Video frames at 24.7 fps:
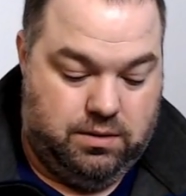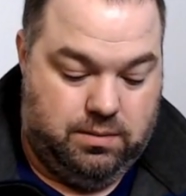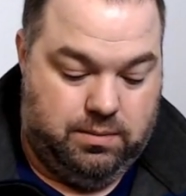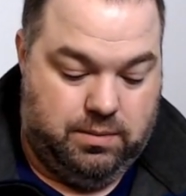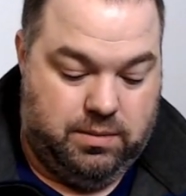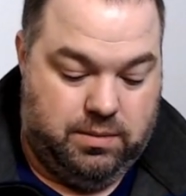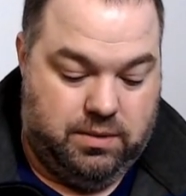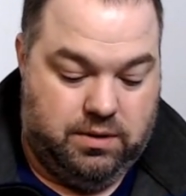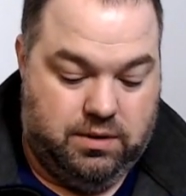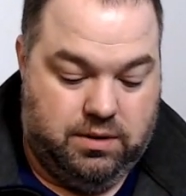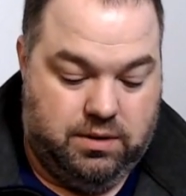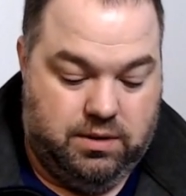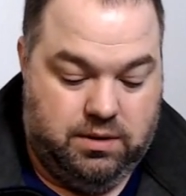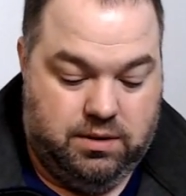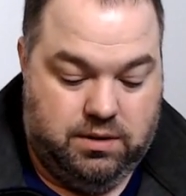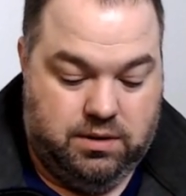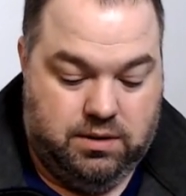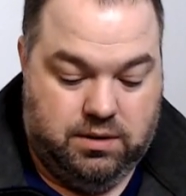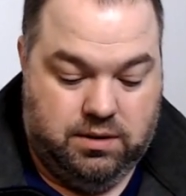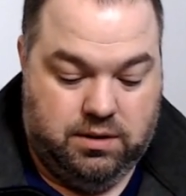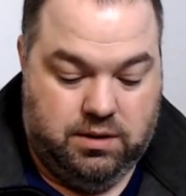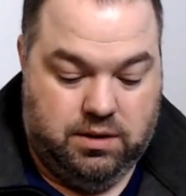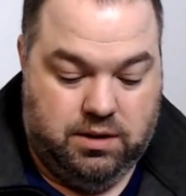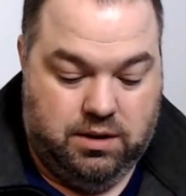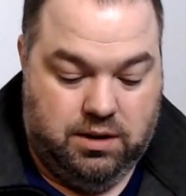I'm going to
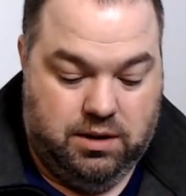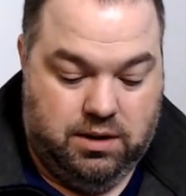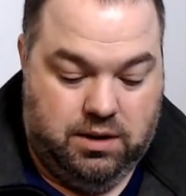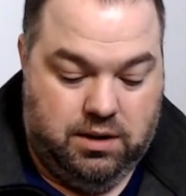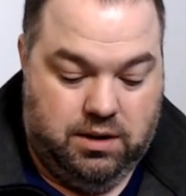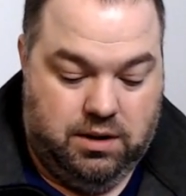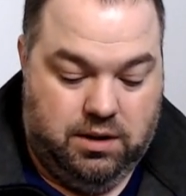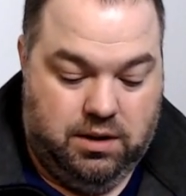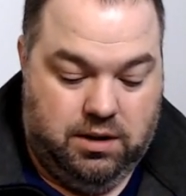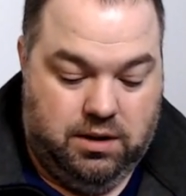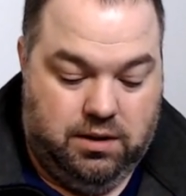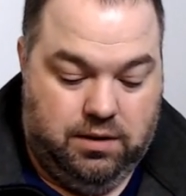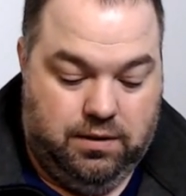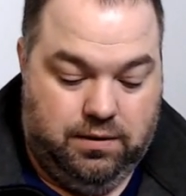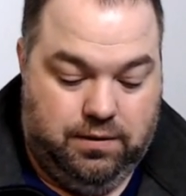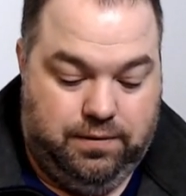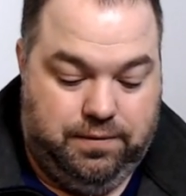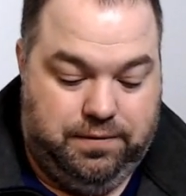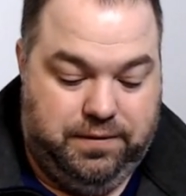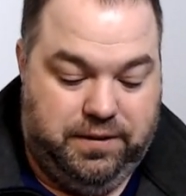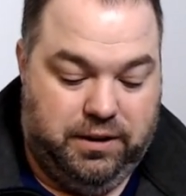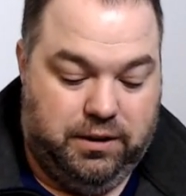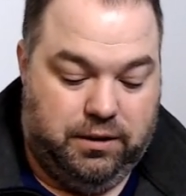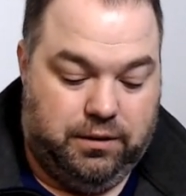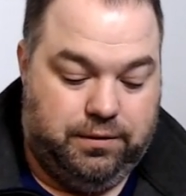
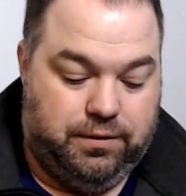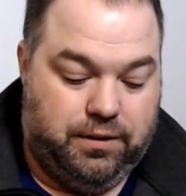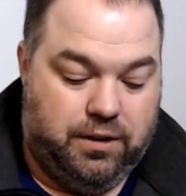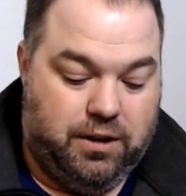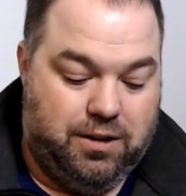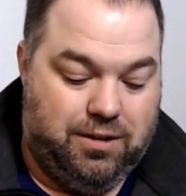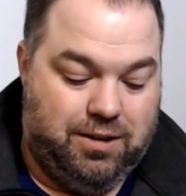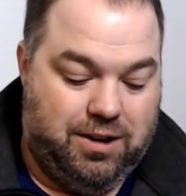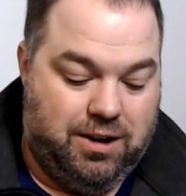fiddle fart